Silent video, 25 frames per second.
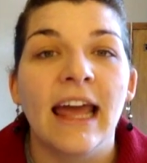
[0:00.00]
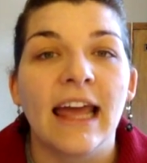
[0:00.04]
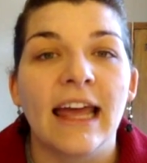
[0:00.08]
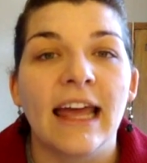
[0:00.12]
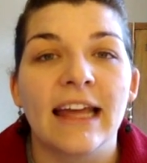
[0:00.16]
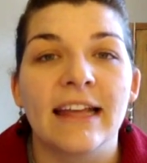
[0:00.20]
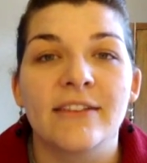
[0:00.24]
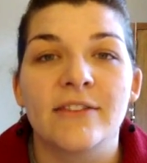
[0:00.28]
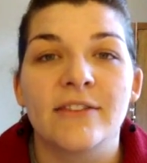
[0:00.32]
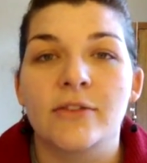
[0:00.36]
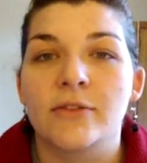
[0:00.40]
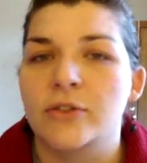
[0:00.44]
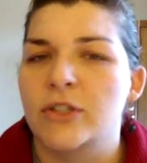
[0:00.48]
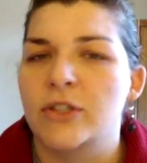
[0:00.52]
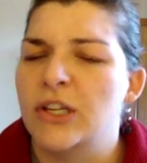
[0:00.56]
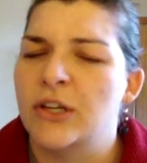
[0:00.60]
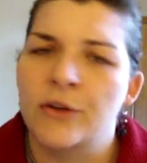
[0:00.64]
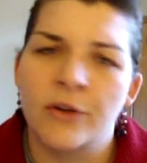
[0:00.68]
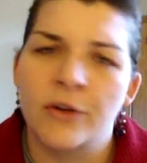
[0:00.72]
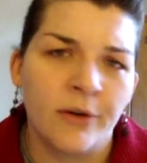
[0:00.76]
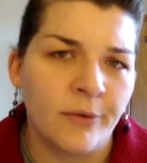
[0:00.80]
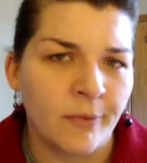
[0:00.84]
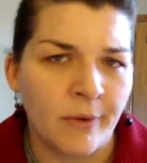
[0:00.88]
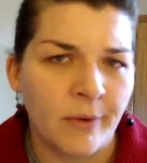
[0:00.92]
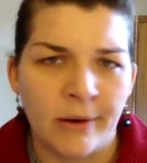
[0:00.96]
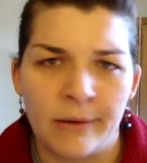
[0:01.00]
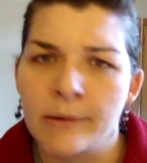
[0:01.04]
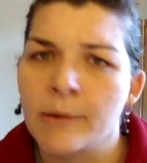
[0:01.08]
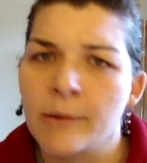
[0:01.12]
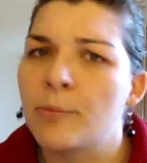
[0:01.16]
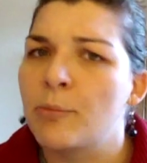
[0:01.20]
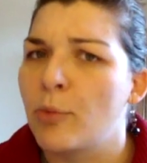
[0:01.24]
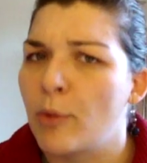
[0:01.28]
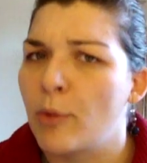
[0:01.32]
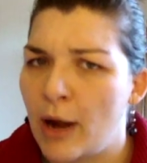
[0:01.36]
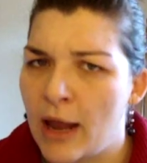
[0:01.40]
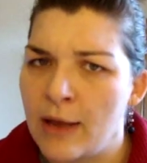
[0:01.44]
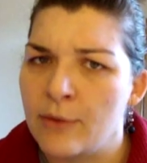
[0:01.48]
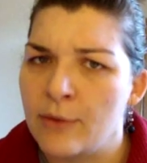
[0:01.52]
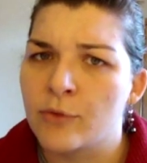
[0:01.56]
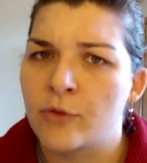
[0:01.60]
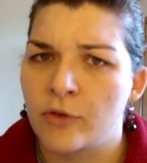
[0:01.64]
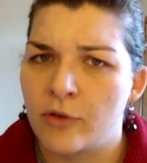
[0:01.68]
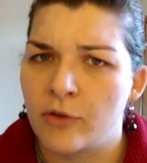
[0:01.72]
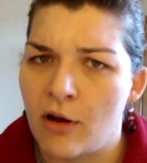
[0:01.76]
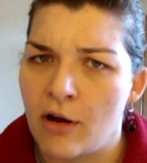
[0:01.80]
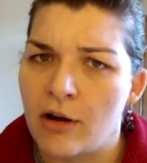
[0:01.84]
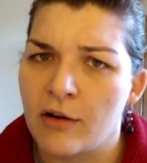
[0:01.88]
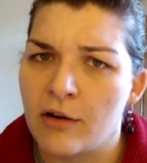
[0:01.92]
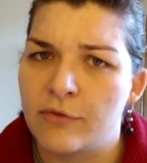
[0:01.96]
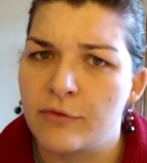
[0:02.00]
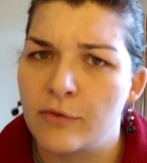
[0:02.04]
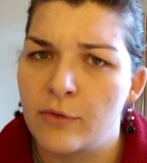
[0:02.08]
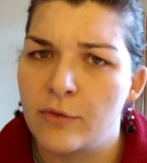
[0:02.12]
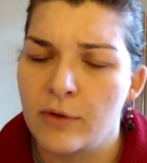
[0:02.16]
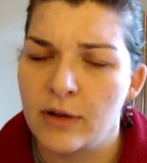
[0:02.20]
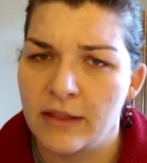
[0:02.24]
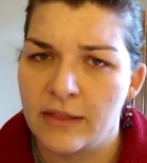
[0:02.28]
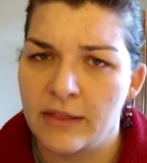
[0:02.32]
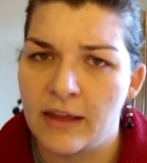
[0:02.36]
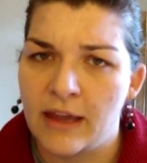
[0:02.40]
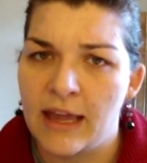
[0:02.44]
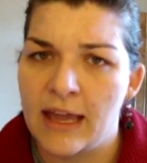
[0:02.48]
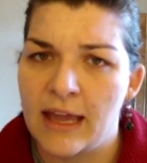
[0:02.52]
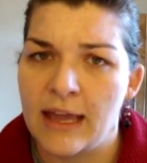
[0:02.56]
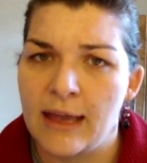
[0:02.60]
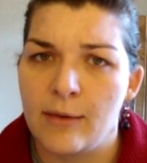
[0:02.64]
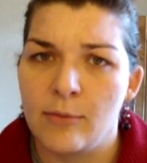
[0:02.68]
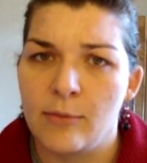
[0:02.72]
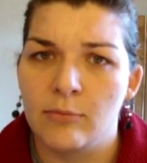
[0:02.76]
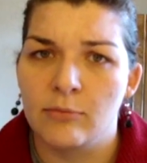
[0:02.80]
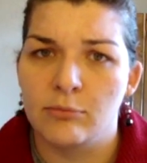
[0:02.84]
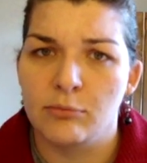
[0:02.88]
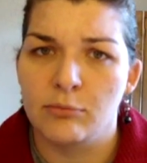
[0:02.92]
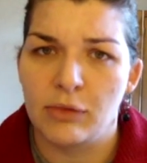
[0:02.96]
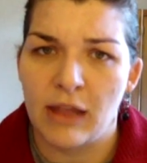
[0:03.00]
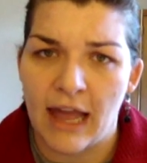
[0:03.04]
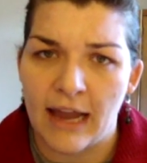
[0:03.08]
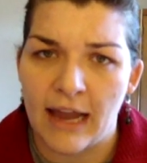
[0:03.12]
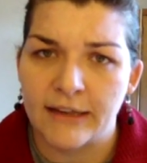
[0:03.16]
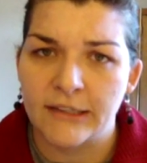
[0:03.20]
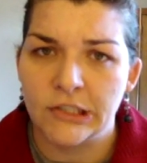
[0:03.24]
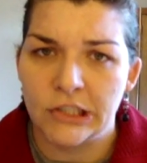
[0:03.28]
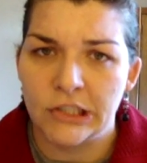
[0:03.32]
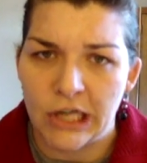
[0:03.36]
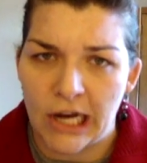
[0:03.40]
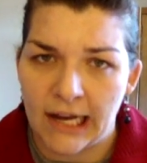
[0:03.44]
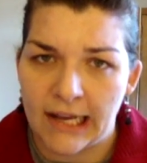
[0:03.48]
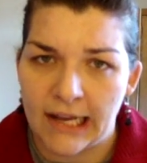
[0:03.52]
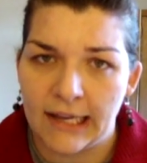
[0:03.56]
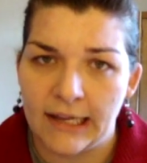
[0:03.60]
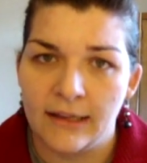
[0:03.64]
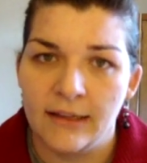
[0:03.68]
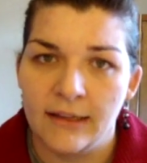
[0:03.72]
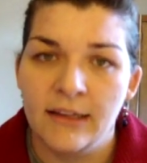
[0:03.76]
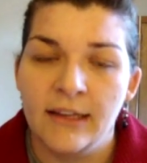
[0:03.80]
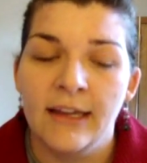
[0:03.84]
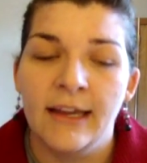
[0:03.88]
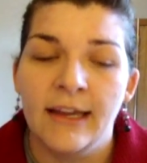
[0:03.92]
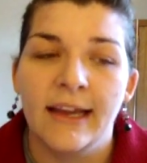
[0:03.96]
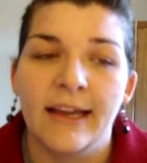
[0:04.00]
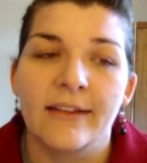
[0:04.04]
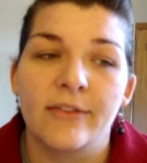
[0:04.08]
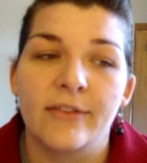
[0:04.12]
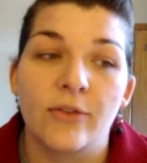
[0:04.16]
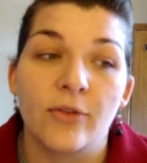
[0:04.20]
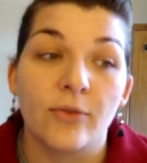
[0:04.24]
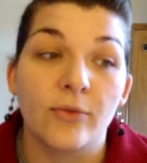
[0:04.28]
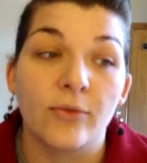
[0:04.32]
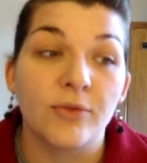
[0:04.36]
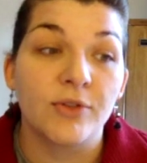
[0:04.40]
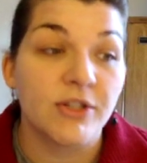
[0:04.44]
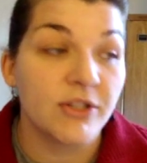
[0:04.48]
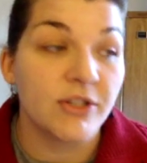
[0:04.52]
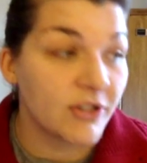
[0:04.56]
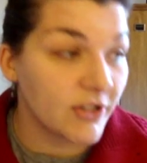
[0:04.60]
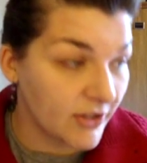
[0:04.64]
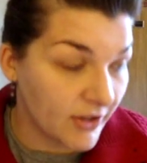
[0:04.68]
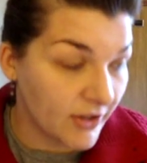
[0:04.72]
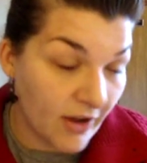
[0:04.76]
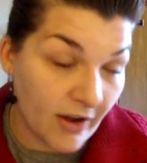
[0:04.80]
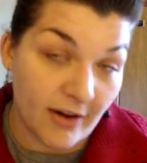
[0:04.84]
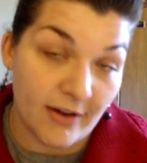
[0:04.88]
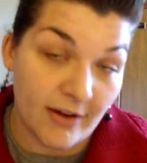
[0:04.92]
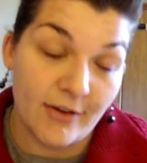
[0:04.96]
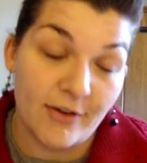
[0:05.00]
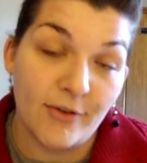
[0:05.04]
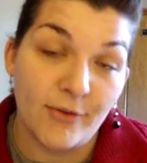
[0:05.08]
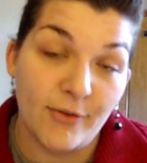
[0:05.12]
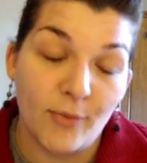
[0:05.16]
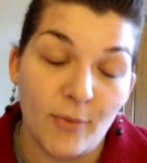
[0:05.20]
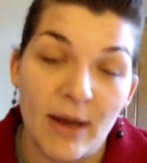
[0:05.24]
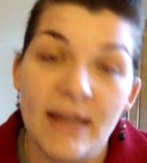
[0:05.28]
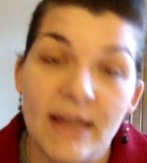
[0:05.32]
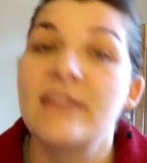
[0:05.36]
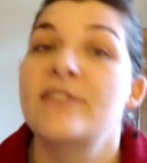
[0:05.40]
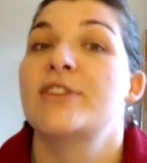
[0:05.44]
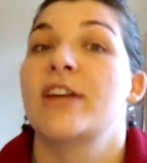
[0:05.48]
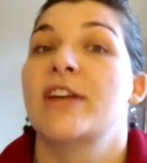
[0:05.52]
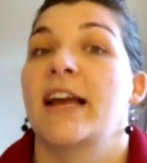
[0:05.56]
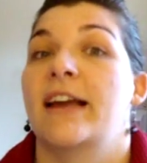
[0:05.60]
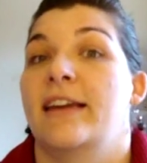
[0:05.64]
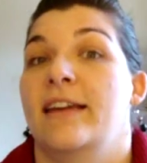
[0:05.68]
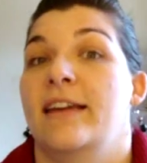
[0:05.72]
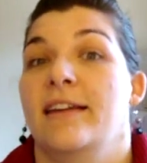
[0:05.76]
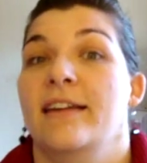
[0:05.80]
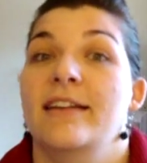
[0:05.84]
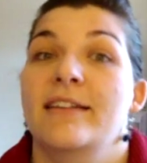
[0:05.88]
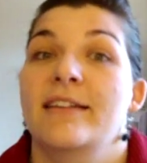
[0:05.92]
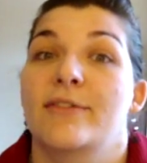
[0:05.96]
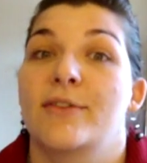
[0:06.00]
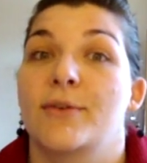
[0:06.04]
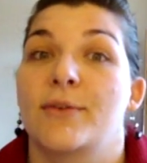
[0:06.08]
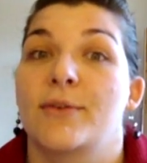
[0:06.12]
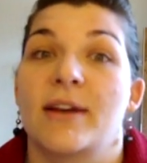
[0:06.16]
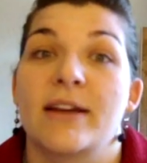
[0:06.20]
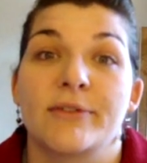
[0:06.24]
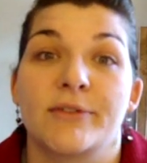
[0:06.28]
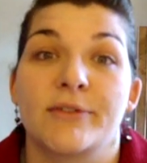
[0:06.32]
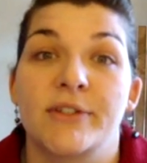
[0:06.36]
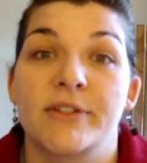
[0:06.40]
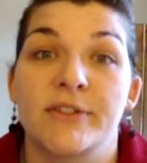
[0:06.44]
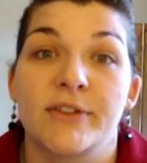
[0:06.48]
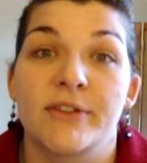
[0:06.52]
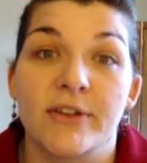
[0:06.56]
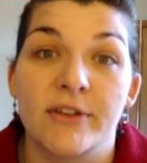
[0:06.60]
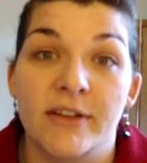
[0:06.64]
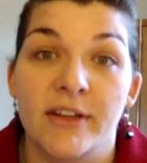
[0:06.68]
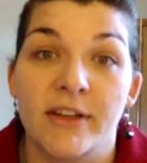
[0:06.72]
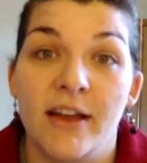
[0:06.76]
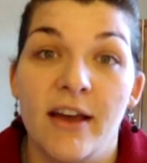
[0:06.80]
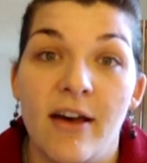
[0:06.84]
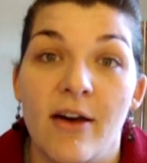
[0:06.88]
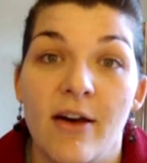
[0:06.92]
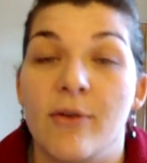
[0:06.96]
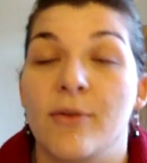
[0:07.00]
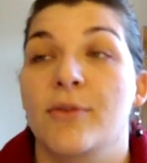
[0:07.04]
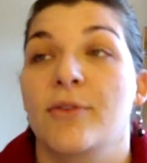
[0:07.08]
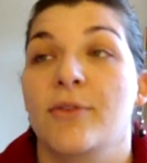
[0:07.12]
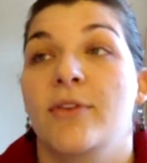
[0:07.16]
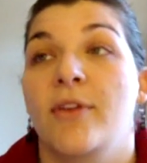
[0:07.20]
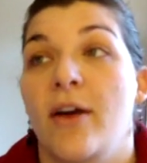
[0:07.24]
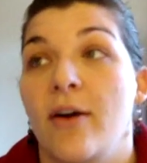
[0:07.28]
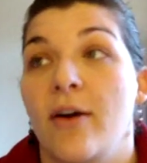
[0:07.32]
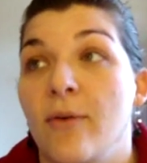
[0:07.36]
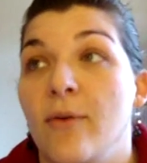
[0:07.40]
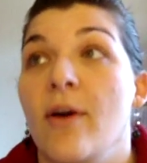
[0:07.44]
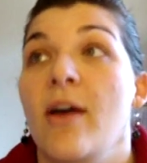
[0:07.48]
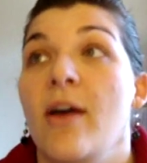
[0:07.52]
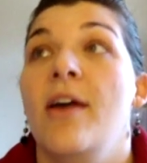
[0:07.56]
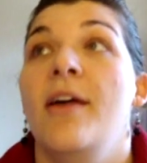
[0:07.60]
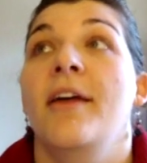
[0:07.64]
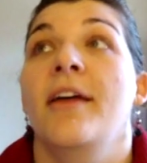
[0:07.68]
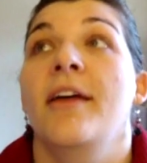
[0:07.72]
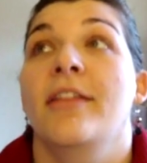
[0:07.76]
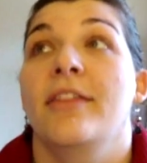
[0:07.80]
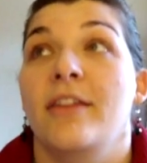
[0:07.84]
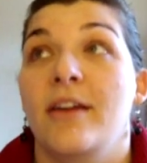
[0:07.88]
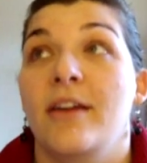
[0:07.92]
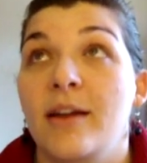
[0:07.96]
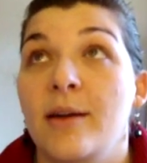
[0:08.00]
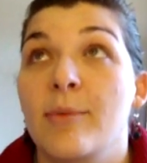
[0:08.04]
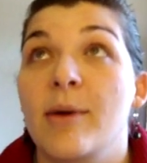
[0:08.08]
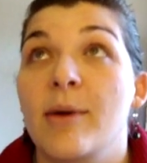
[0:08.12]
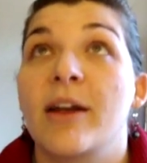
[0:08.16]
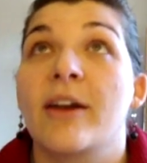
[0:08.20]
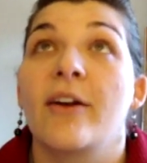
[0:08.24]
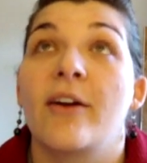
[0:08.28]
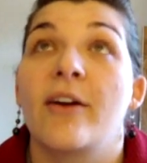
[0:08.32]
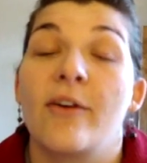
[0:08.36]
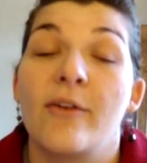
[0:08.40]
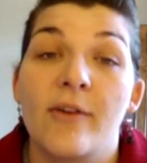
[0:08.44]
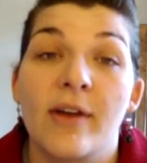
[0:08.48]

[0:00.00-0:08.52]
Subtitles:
And so she couldn't wear a brown scarf with a black jacket. And so she just got a new white jacket, and so now she's good to go. So thought about it.